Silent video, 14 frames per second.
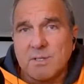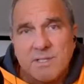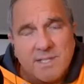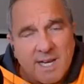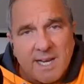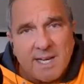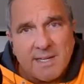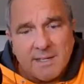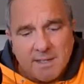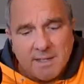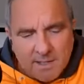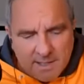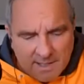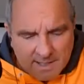State
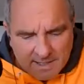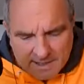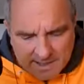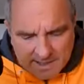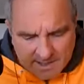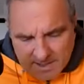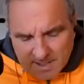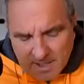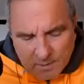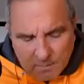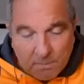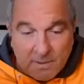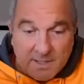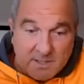is another
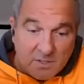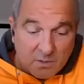place.